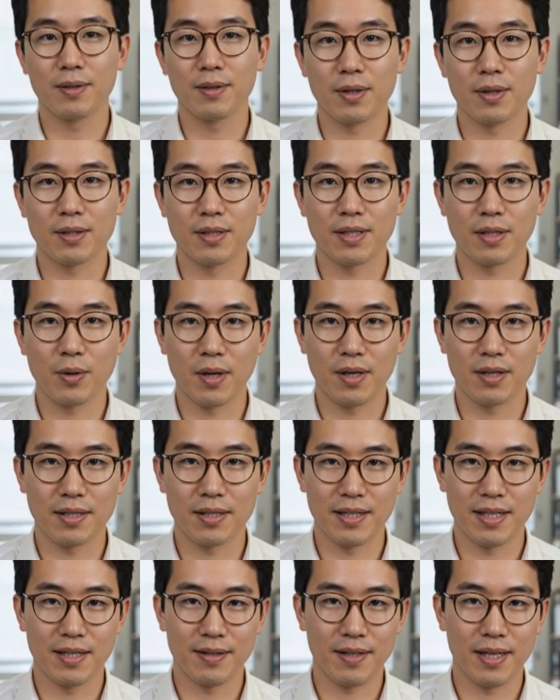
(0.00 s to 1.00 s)
Here's the
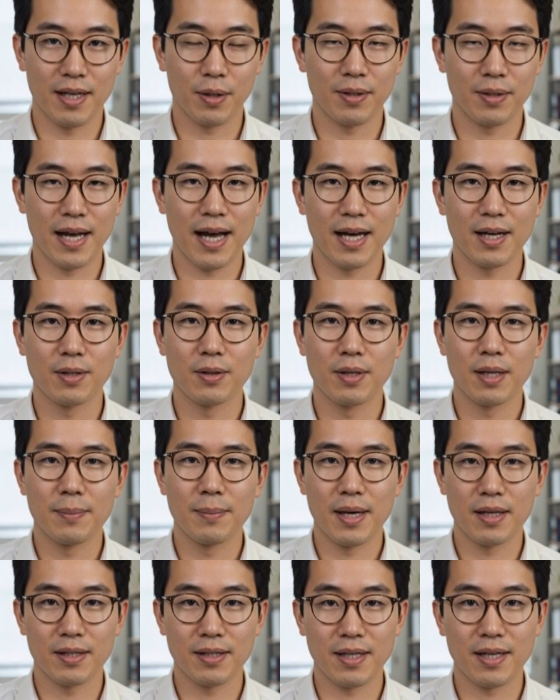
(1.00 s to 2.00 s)
question this video is actually
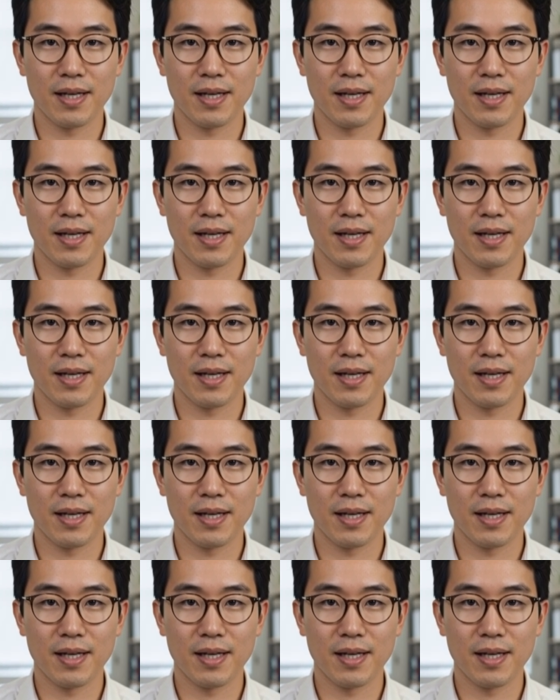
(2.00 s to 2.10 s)
about.